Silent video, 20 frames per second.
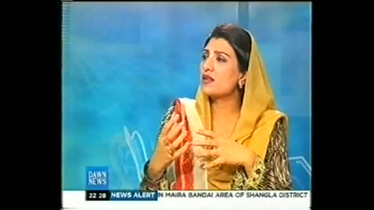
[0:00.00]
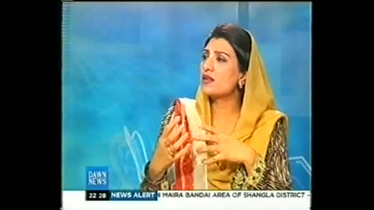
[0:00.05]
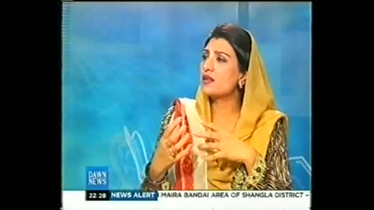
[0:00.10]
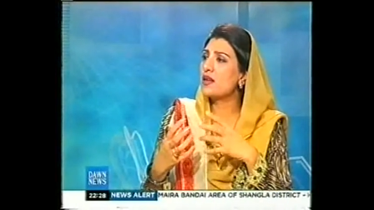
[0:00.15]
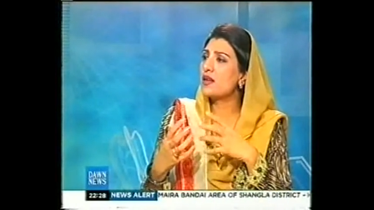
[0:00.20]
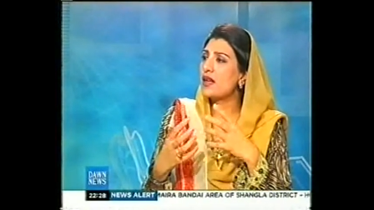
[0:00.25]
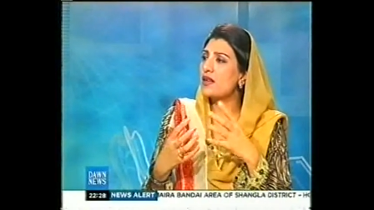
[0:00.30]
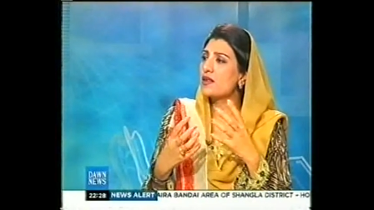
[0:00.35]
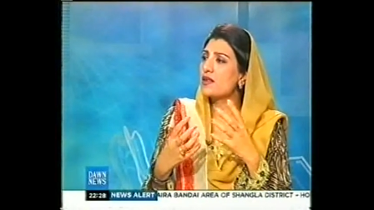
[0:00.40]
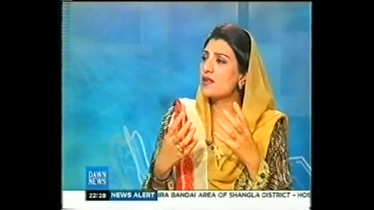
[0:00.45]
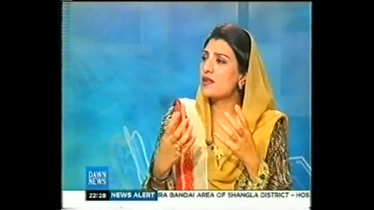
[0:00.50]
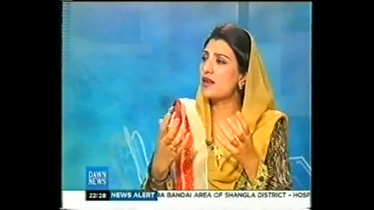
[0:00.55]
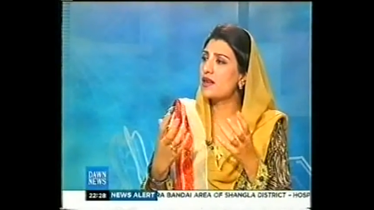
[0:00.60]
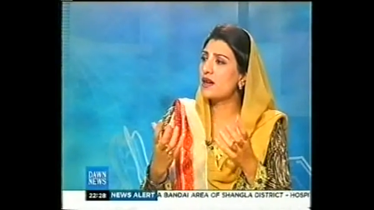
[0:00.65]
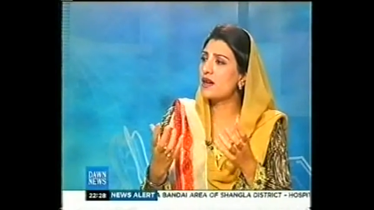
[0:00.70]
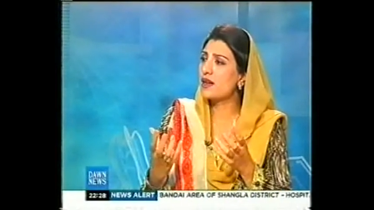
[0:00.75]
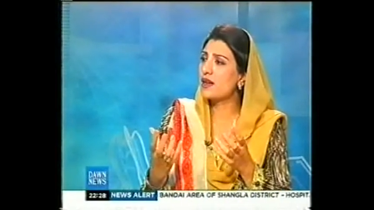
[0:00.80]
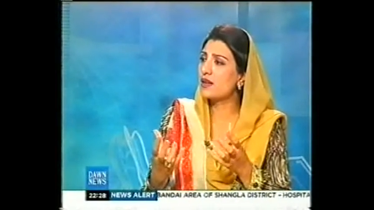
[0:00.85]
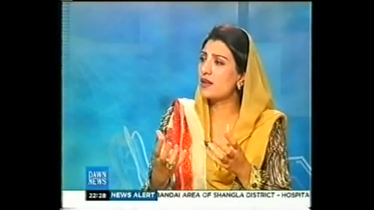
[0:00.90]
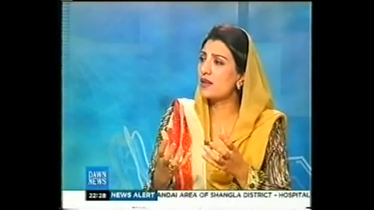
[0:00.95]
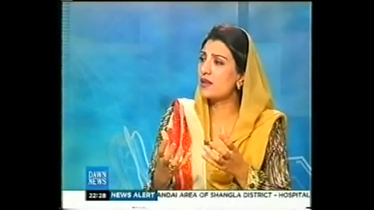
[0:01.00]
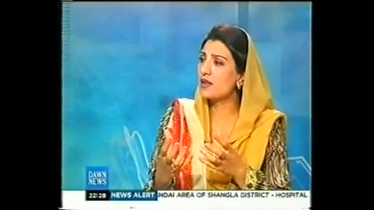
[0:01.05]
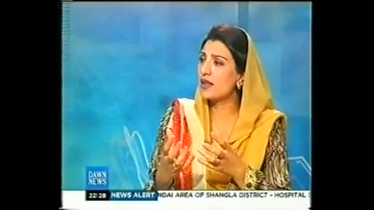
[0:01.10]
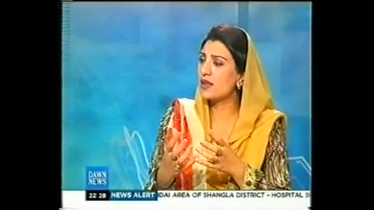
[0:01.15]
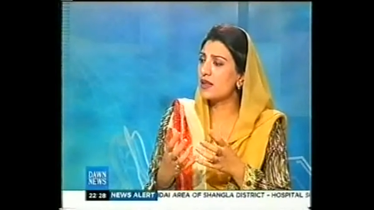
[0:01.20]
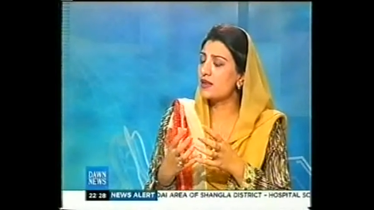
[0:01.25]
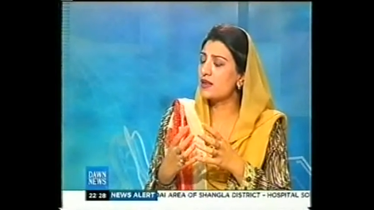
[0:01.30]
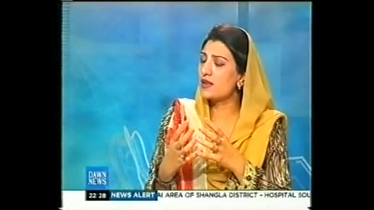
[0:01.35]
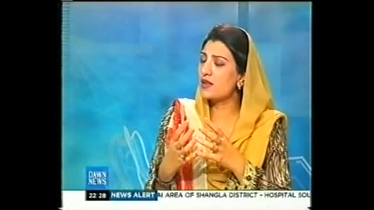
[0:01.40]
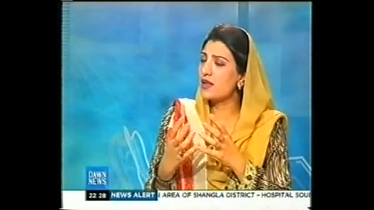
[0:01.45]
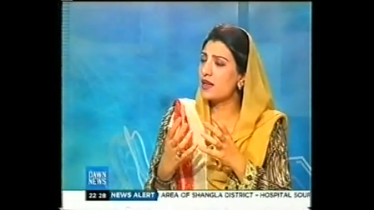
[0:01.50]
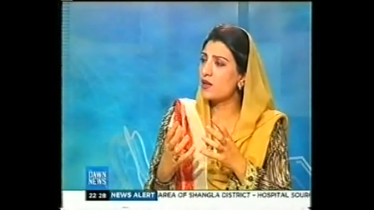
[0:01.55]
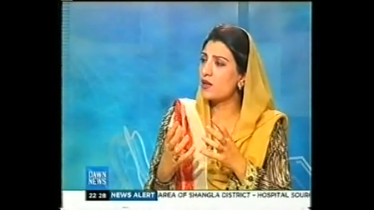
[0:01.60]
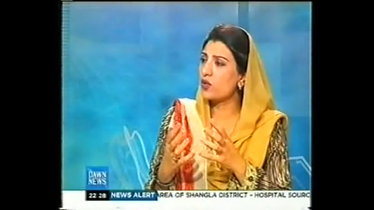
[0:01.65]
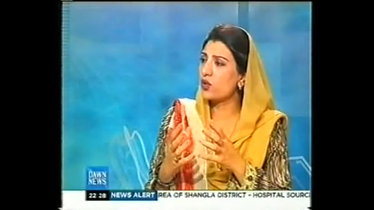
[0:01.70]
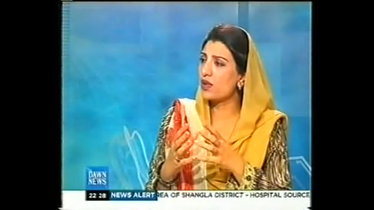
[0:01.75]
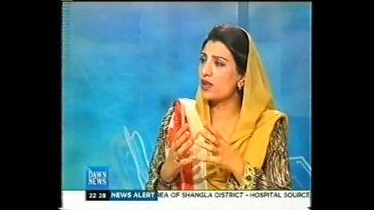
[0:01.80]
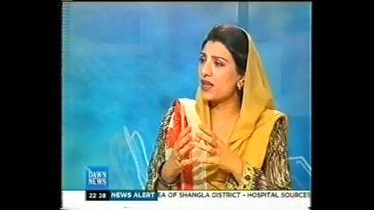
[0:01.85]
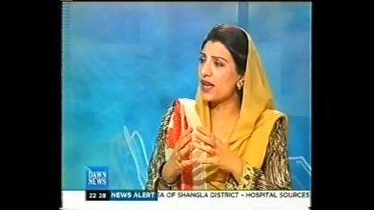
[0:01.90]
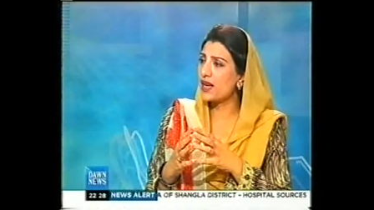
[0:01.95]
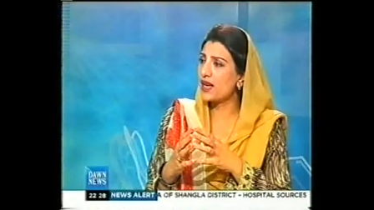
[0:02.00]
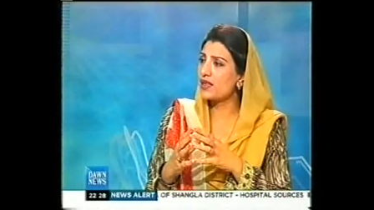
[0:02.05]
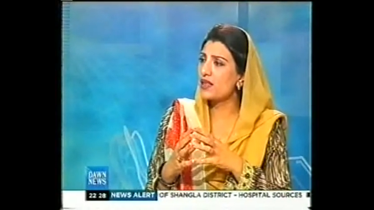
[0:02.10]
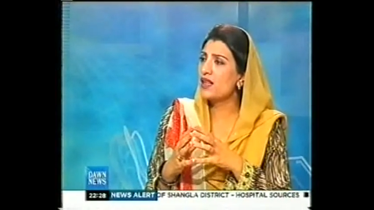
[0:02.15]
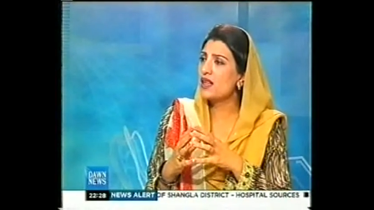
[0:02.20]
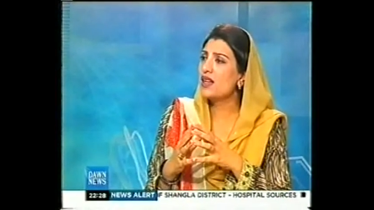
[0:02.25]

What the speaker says: dynasty and legacy and all that.